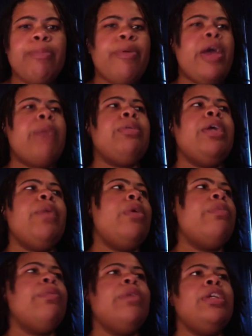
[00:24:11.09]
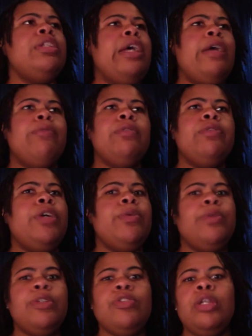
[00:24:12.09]
And probably at one point in time was fucking
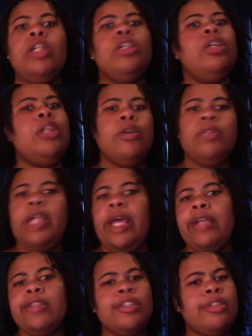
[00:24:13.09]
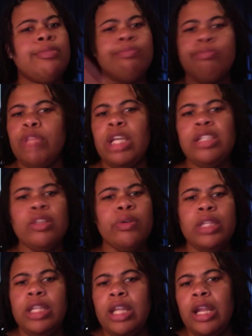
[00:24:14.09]
with Trina. You know, that's that's the
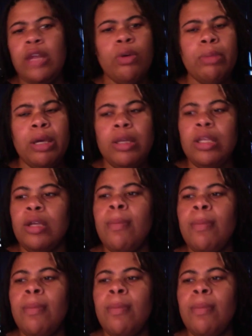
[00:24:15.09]
only thing that I know about him.